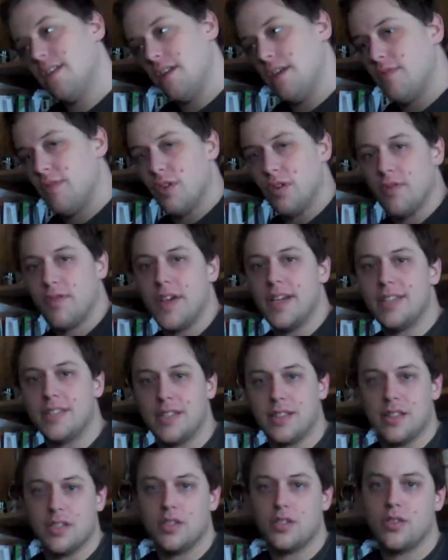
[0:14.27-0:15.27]
If you're
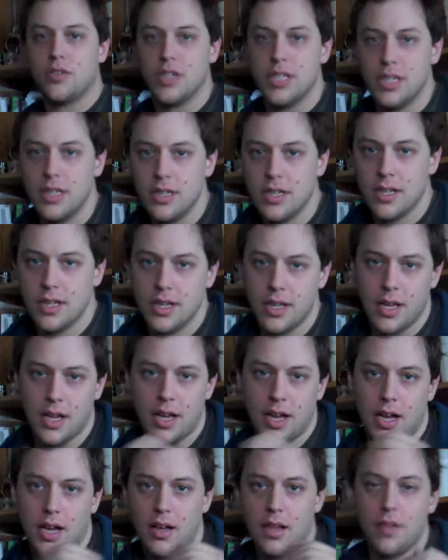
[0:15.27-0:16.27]
facing the street,
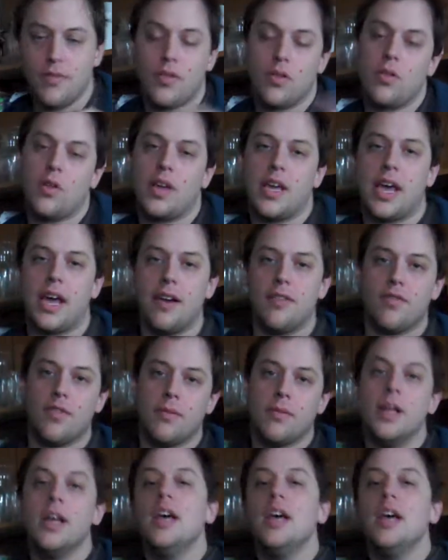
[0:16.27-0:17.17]
if you're looking at it